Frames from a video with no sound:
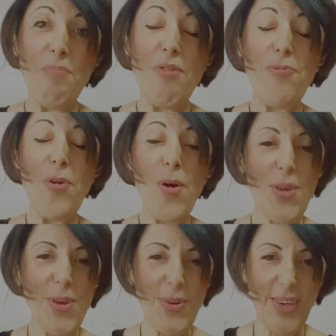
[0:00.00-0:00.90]
before
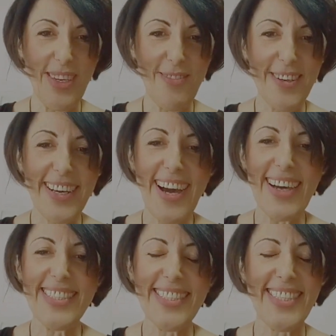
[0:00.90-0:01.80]
you even
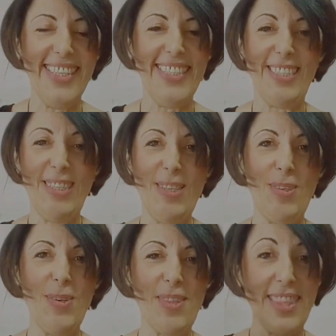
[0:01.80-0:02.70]
guys test it,
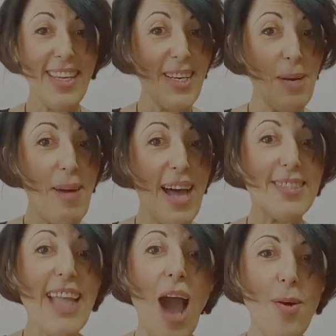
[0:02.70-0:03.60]
you're thinking
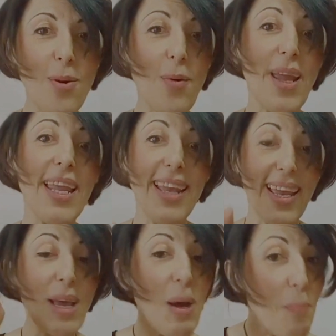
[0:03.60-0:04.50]
about
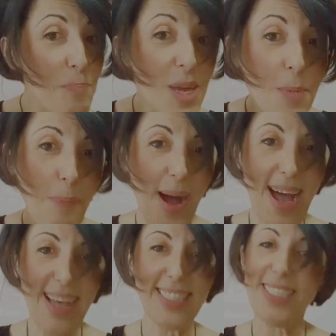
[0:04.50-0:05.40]
downgrading. Be
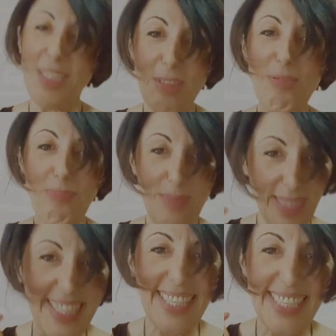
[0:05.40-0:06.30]
positive,
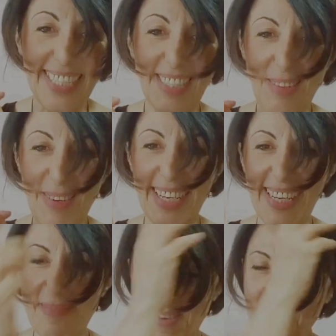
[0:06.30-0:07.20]
please.
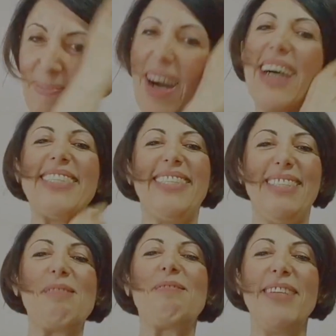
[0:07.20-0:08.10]
Okay, be
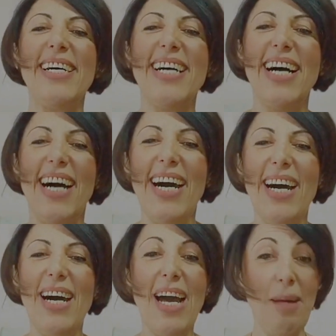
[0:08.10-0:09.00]
positive.
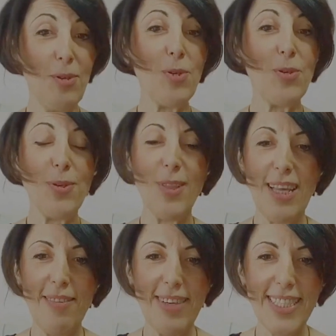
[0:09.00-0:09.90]
I'm sure you'll
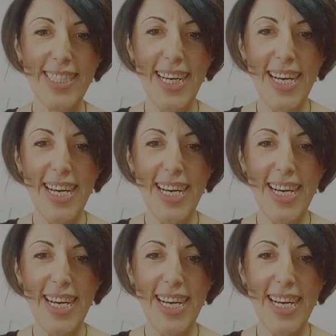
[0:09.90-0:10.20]
love it.